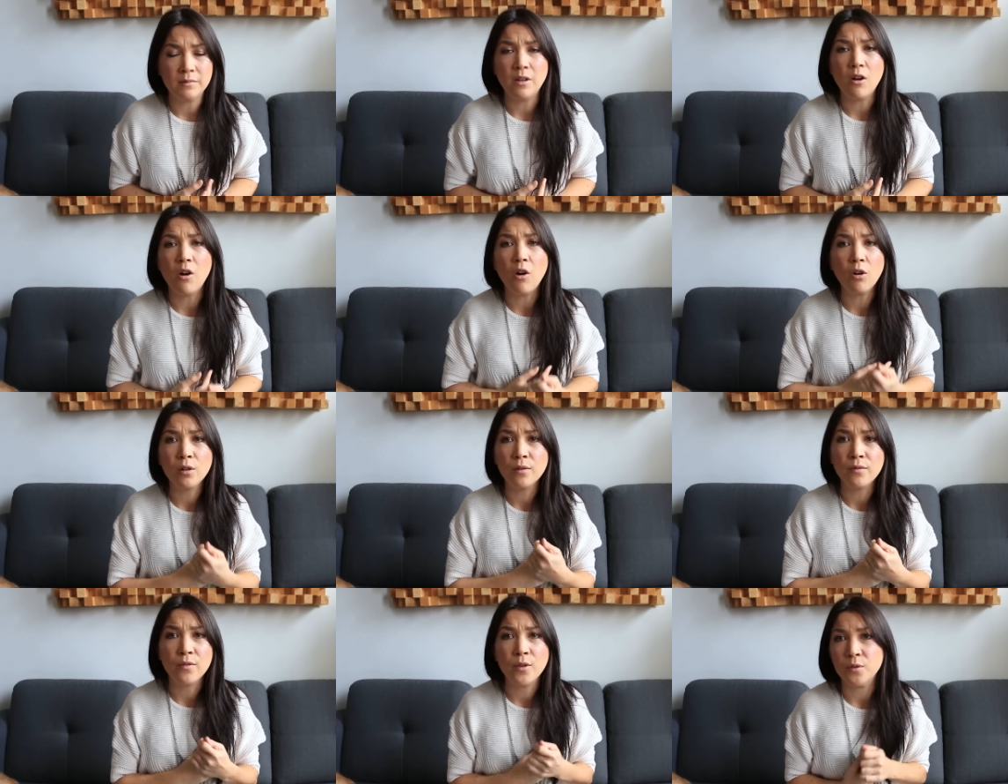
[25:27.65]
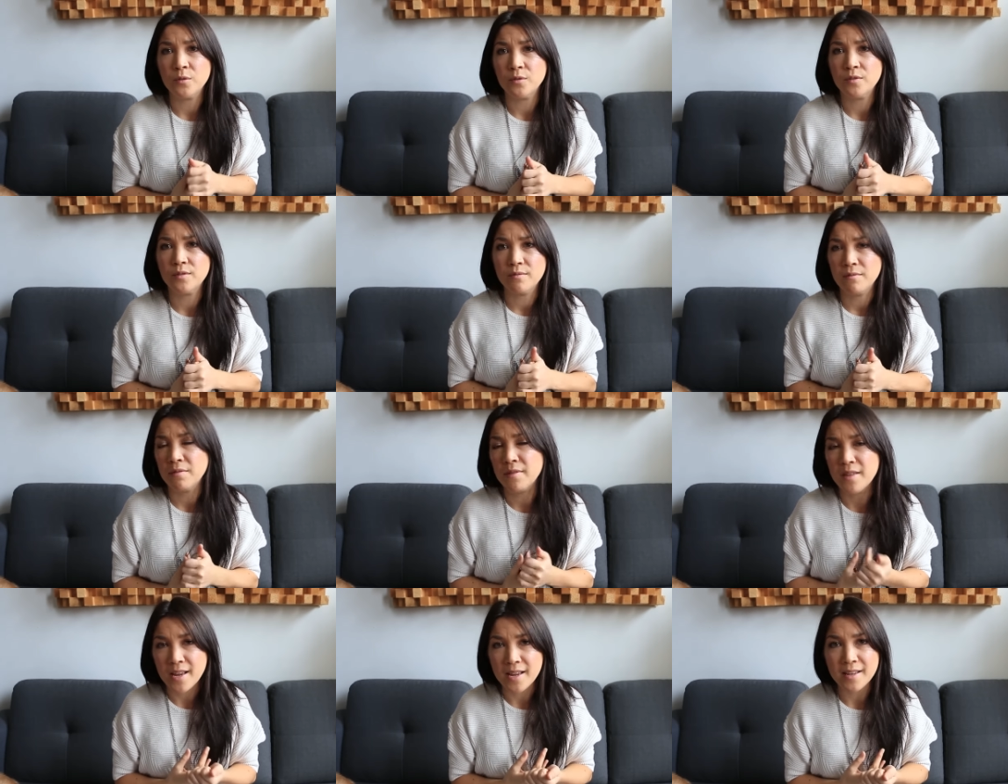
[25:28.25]
all of those
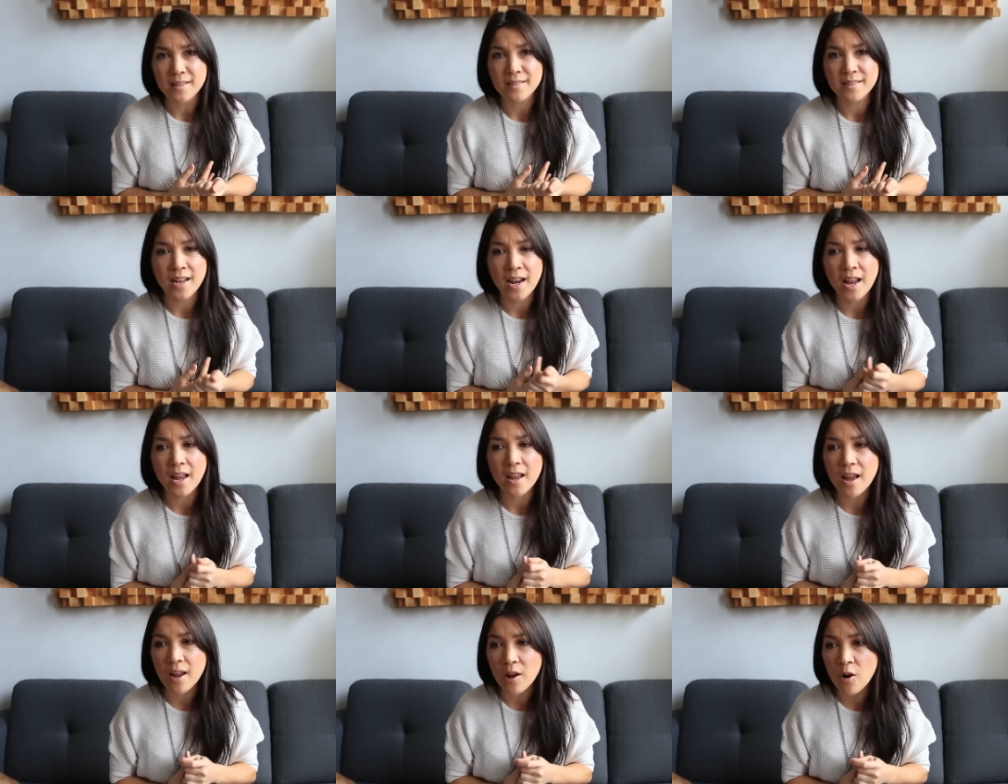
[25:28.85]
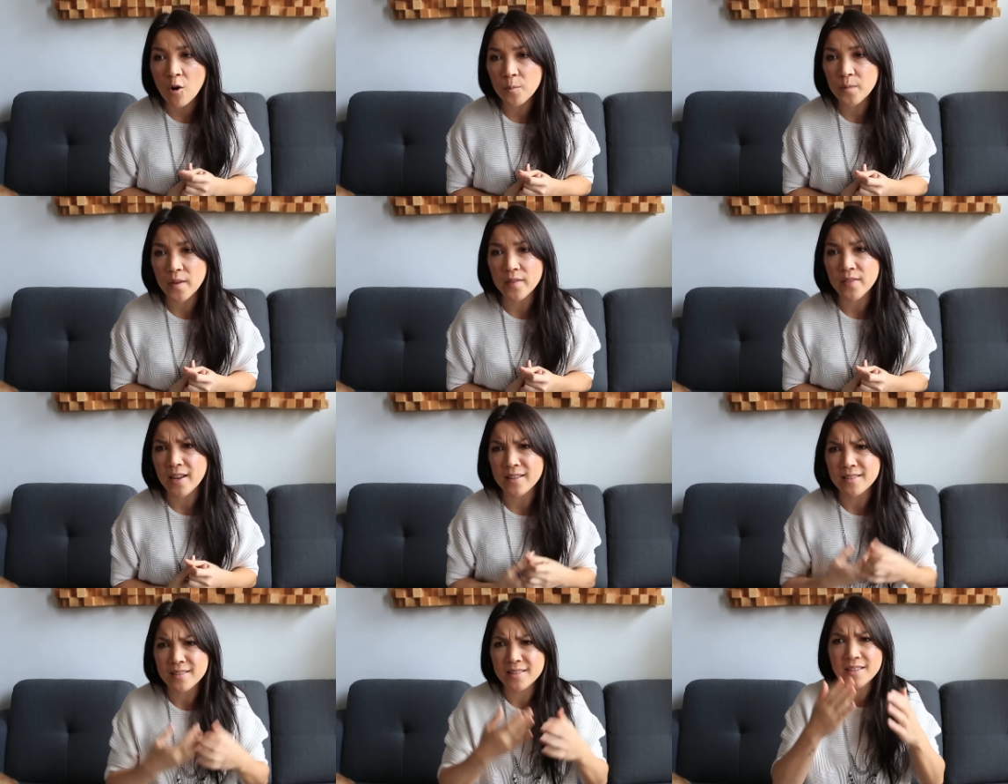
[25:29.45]
things. And I hope that
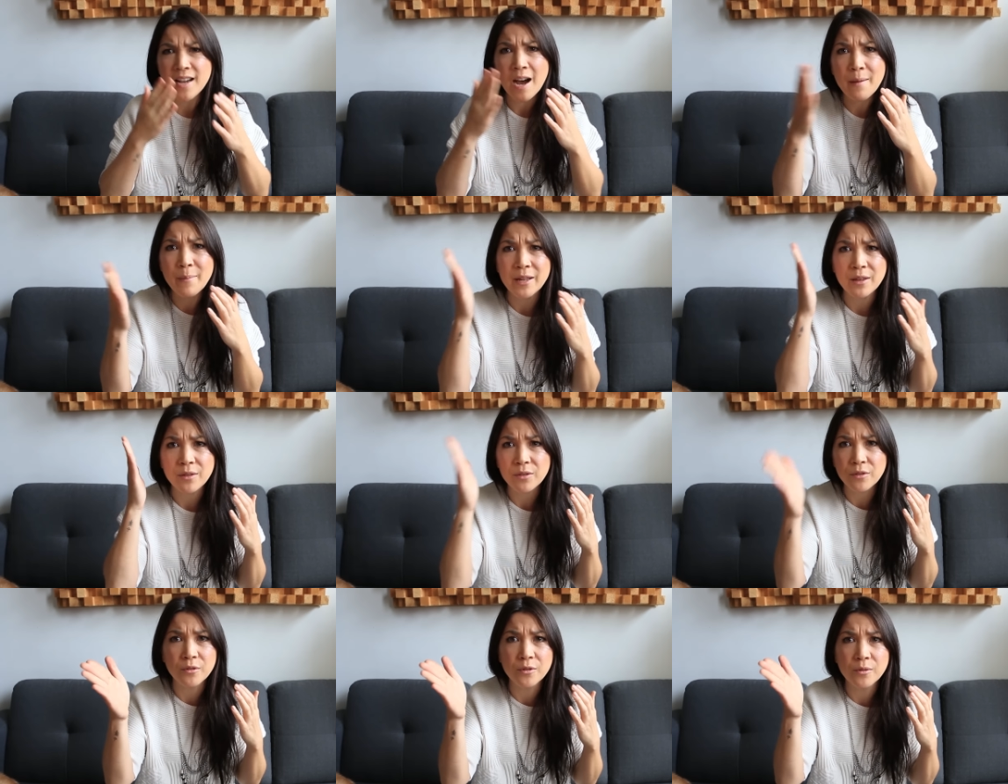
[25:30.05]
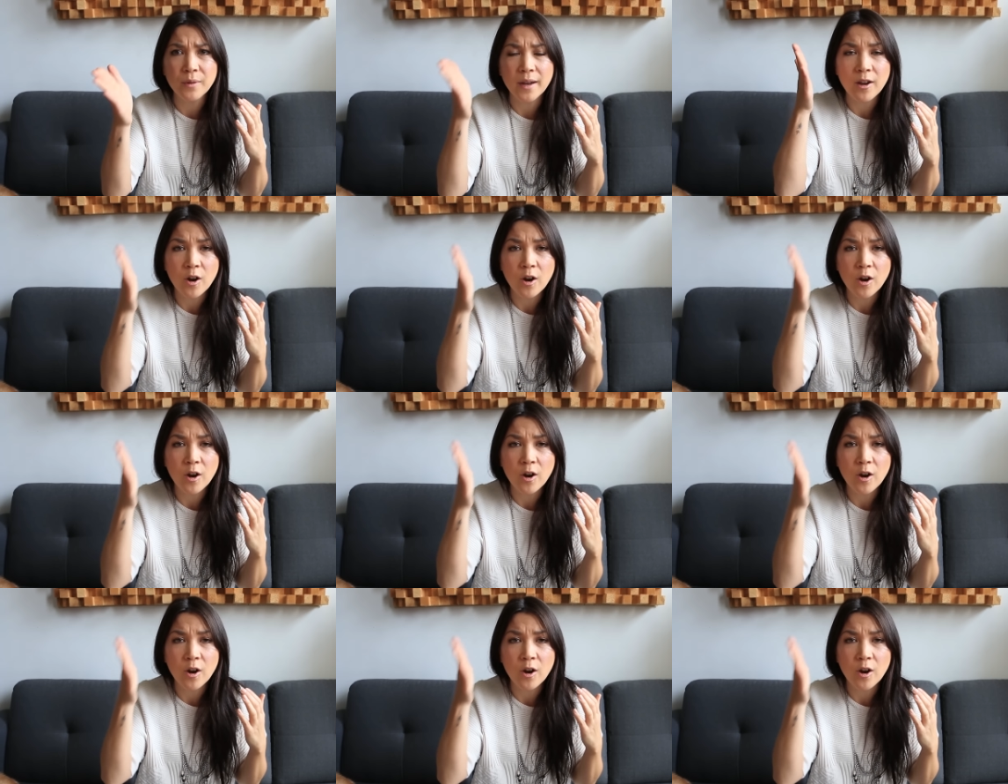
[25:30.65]
that's coming through.